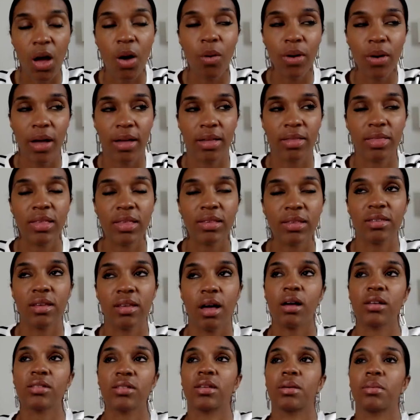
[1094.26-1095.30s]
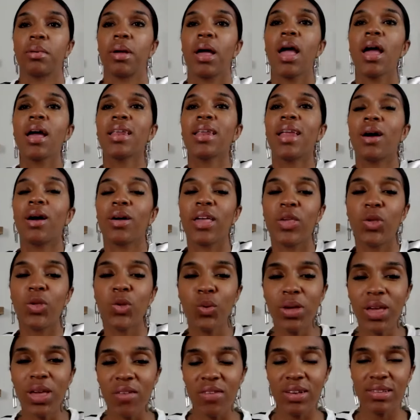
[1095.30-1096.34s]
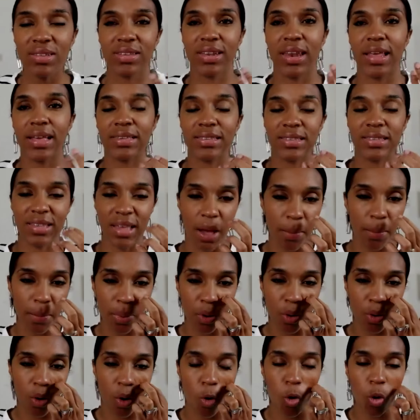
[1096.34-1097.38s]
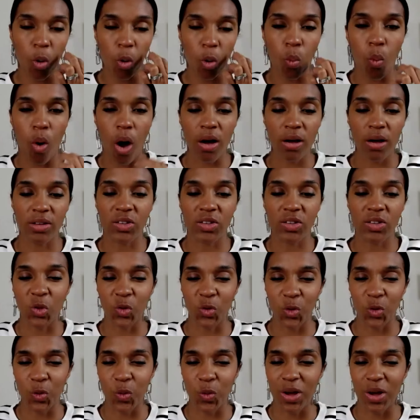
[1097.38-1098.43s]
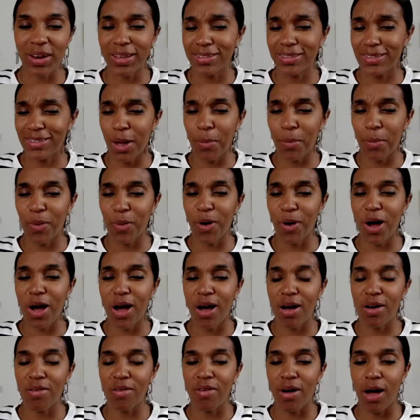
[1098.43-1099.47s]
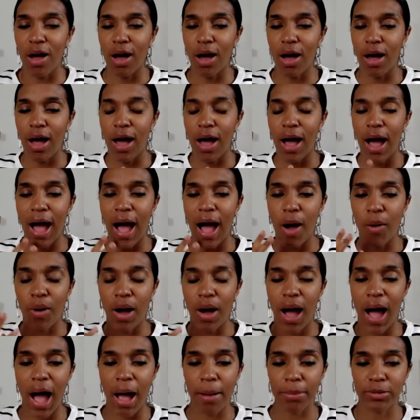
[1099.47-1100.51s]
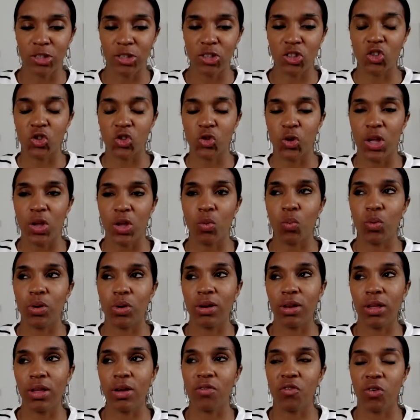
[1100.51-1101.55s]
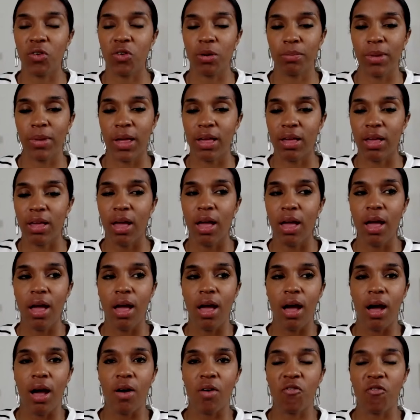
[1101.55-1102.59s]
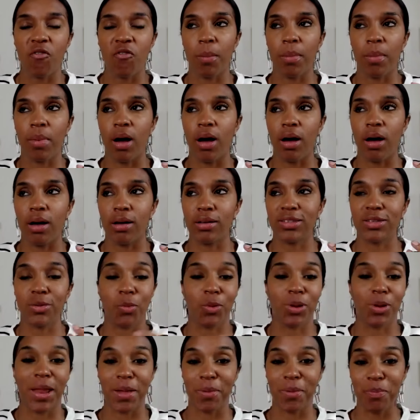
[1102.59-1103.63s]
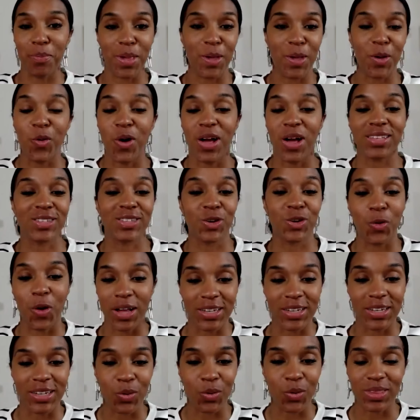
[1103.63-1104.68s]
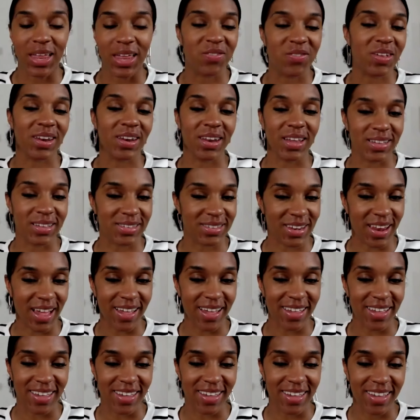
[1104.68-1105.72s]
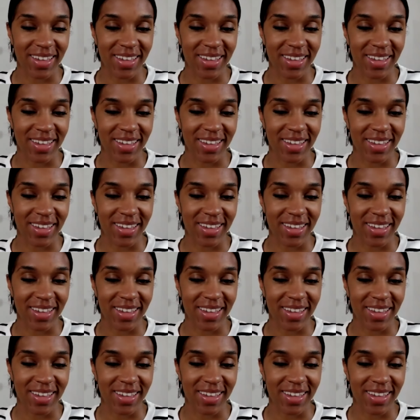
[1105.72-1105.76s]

Okay, this is awesome. Now, can you give us an example or walk us through an example of uh, how an options trade would look from like from uh, someone like me who has no idea what that even looks like?